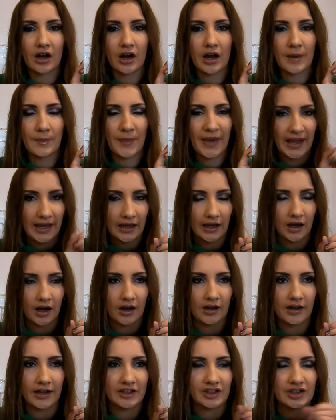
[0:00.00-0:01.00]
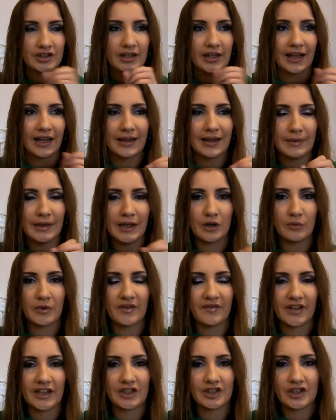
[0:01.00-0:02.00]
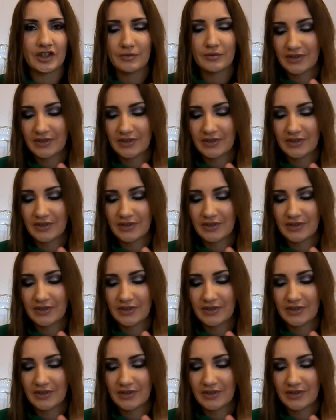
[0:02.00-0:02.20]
a pink highlight, just like a little bit of each of them,